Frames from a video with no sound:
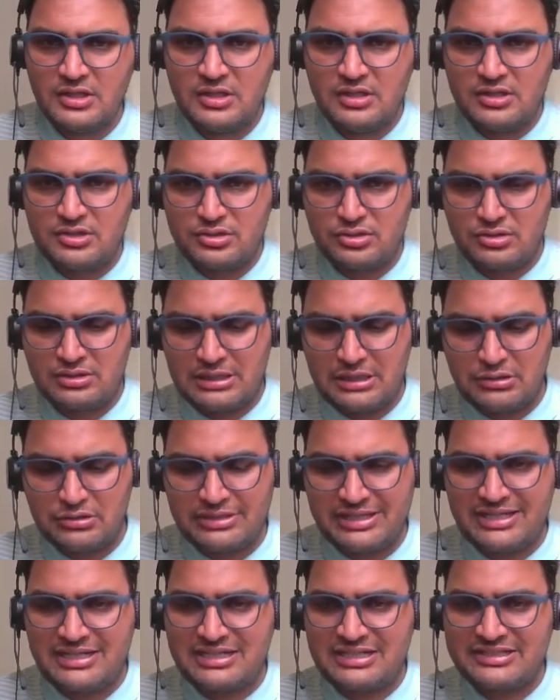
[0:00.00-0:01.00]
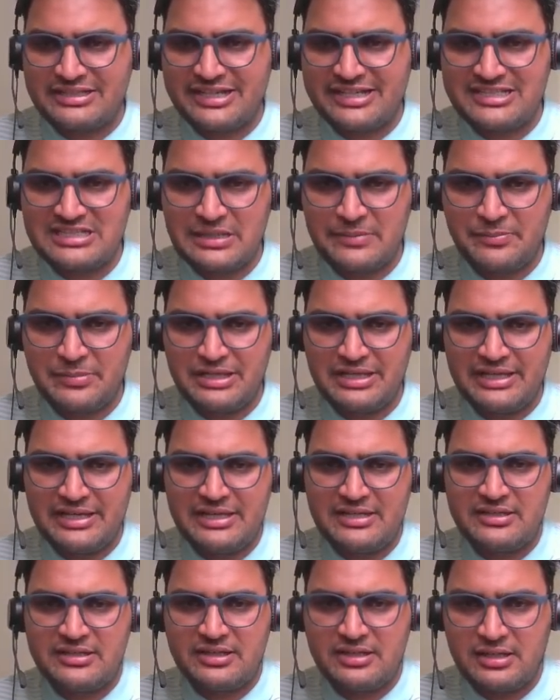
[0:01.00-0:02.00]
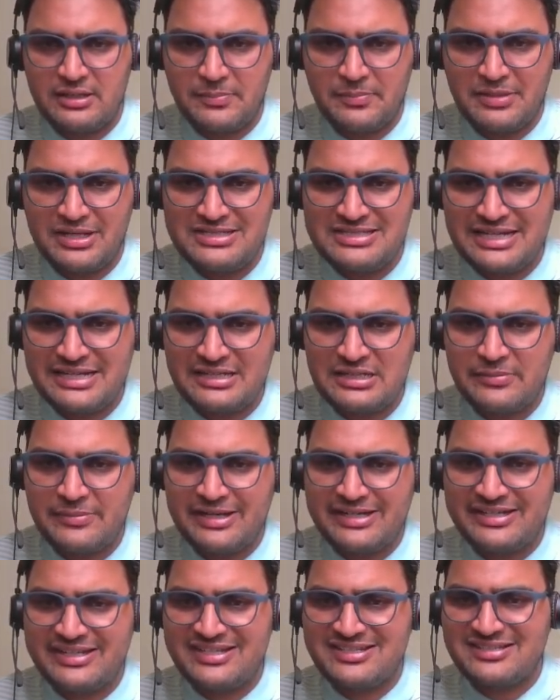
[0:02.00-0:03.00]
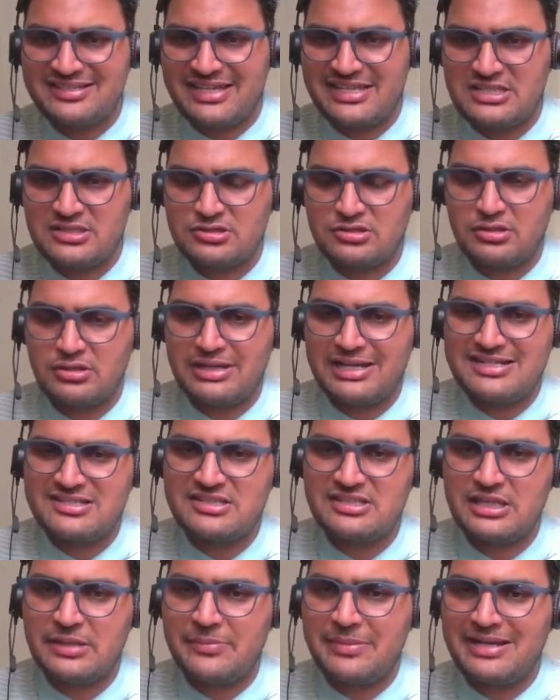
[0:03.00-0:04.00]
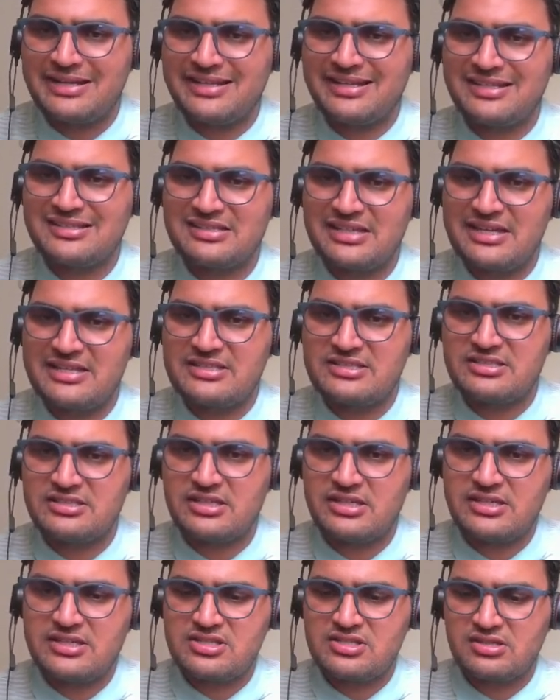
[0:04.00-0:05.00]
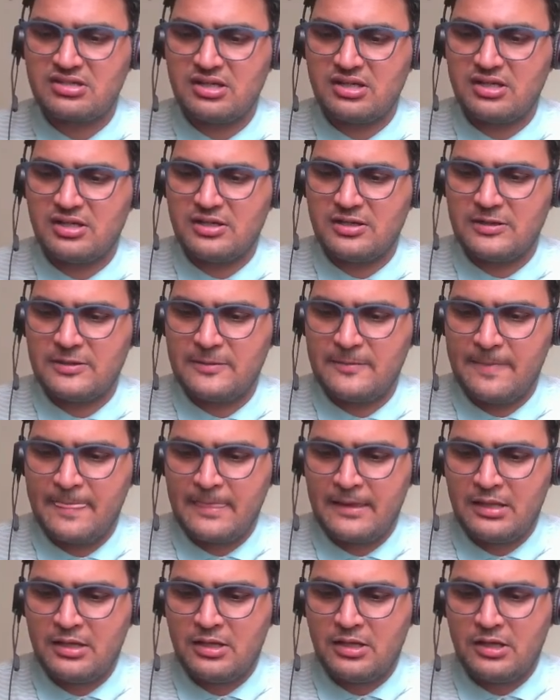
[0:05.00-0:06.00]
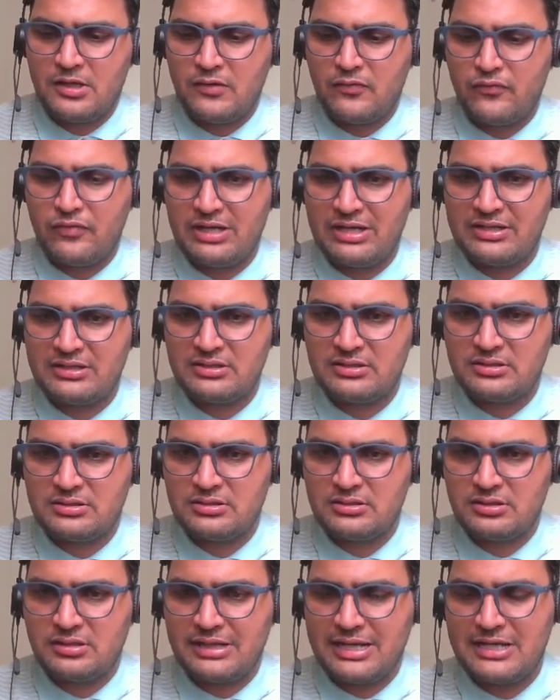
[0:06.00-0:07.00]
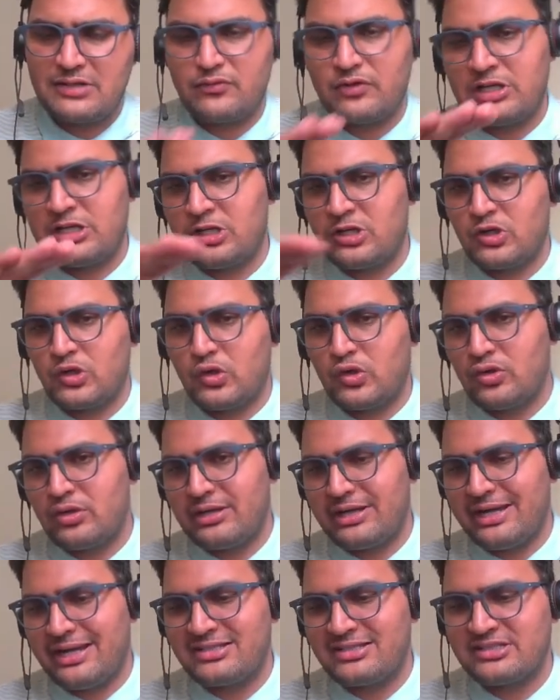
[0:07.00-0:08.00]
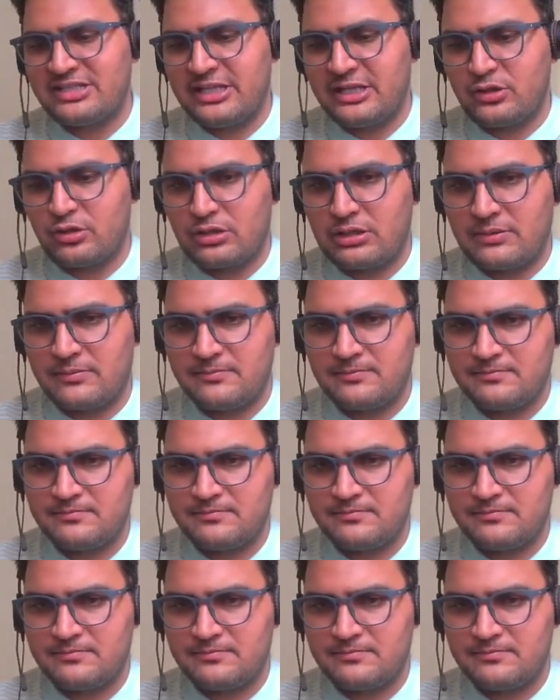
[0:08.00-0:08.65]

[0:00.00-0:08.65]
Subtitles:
So now take another example here. Please enter matrix size. So let's see, matrix size is one, right? One row and three column.